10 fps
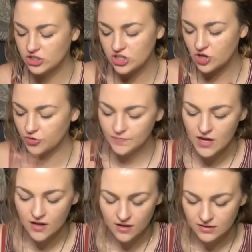So
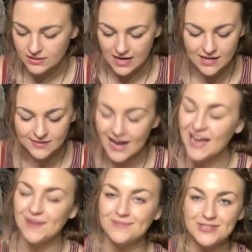take
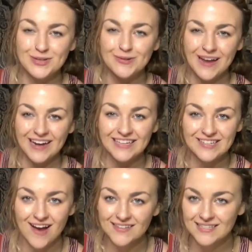time to kind of
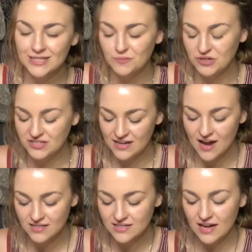talk to this person.
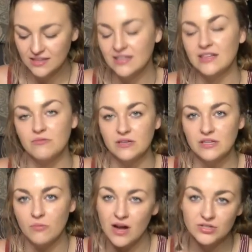Honestly, I think they
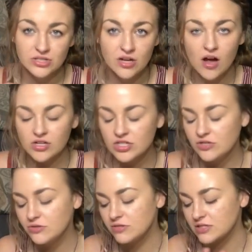really want to talk to
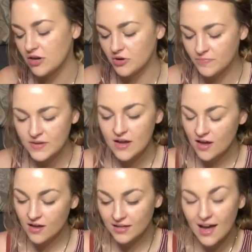you. So
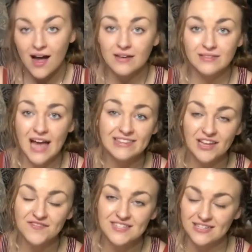yeah, I'd
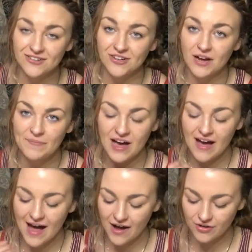love to hear
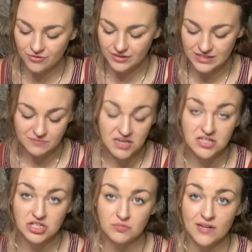about how this
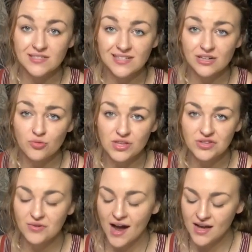message resonated with
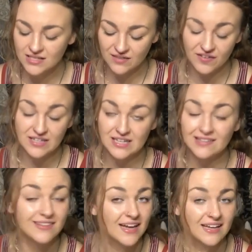you guys. If it
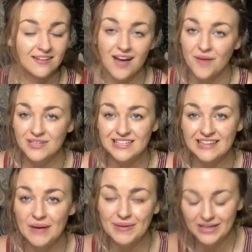did, like and comment to
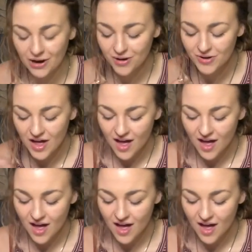let me know.